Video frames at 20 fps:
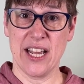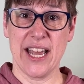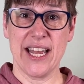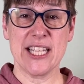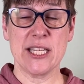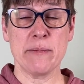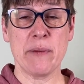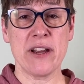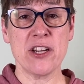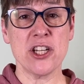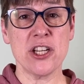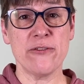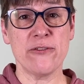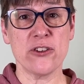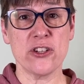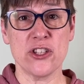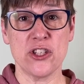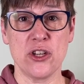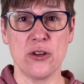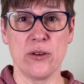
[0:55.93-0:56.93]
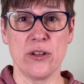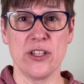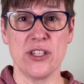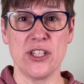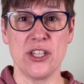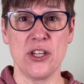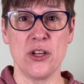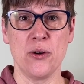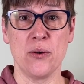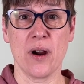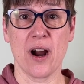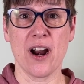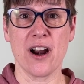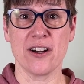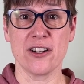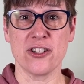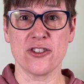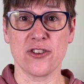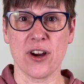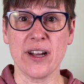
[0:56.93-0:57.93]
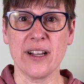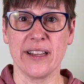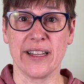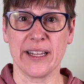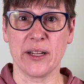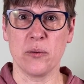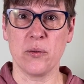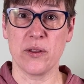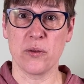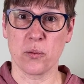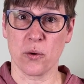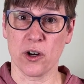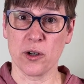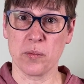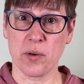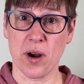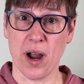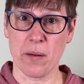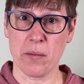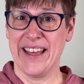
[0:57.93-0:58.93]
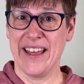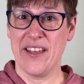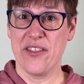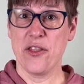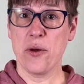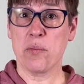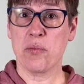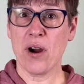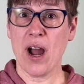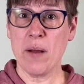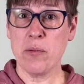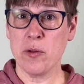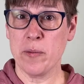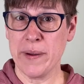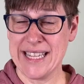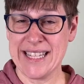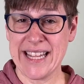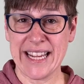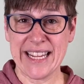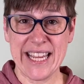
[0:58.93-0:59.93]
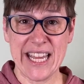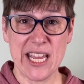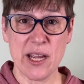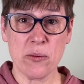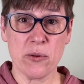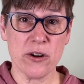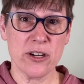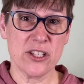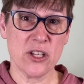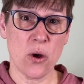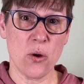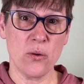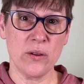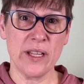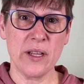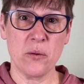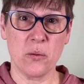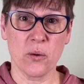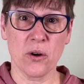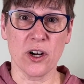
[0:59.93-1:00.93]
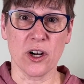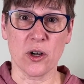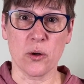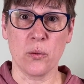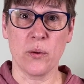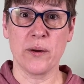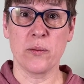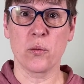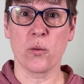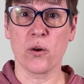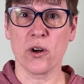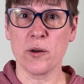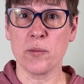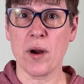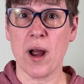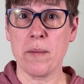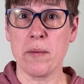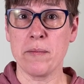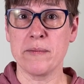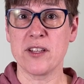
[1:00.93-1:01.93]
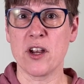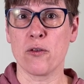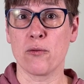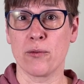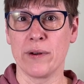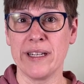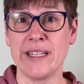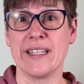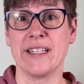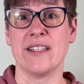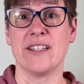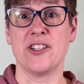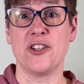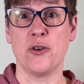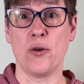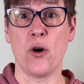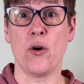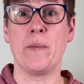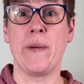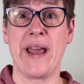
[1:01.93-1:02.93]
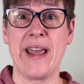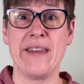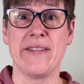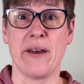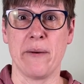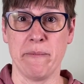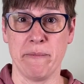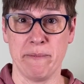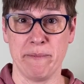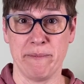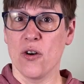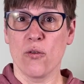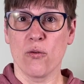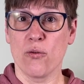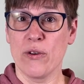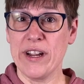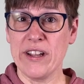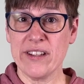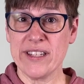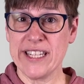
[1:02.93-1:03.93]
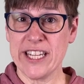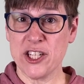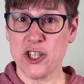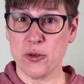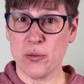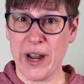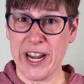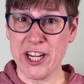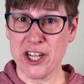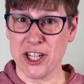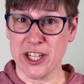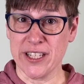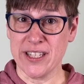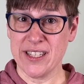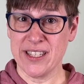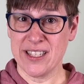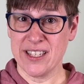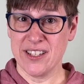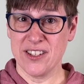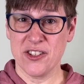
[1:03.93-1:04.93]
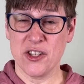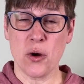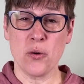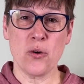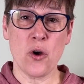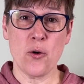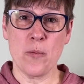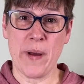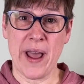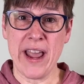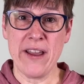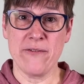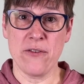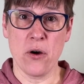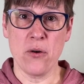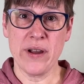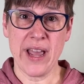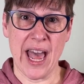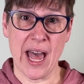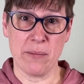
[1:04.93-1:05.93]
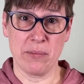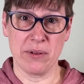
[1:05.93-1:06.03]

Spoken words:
especially for students who are struggling with word problems. The problem is that keywords only work when word problems are written to obey them. Real situations don't obey vocab